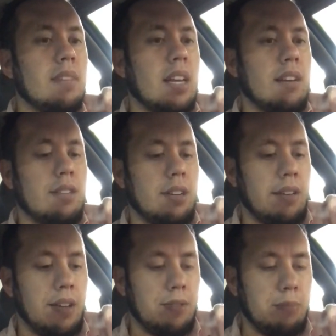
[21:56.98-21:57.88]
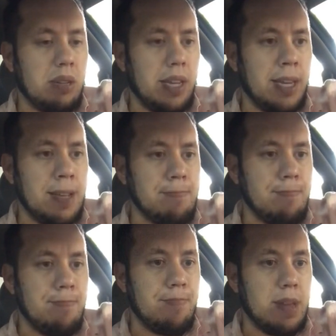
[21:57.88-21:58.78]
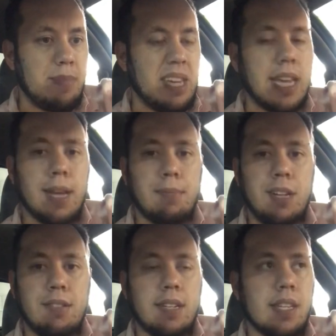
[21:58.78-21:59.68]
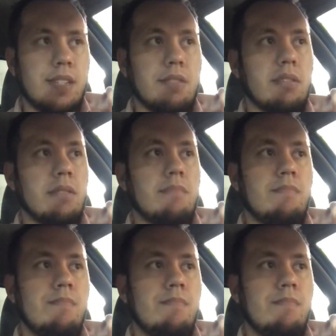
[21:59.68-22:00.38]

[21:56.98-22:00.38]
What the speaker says: I don't know. Cam Newton could do it.